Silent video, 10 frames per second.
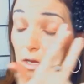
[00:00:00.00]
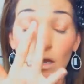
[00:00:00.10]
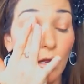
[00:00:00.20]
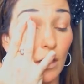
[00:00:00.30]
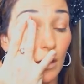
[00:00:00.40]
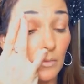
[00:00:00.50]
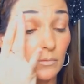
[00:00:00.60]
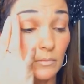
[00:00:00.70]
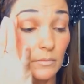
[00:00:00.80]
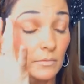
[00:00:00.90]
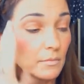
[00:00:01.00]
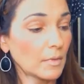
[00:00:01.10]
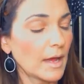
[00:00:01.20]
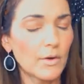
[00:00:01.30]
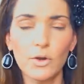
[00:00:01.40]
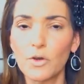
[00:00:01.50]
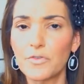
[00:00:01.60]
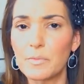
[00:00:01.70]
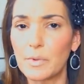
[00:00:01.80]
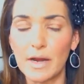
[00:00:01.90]
I don't know if
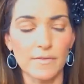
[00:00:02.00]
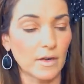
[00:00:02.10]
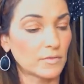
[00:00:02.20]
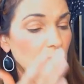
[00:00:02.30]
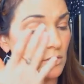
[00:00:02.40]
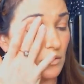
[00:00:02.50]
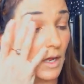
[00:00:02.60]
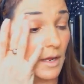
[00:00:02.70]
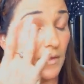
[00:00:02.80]
I'm brave enough to do that.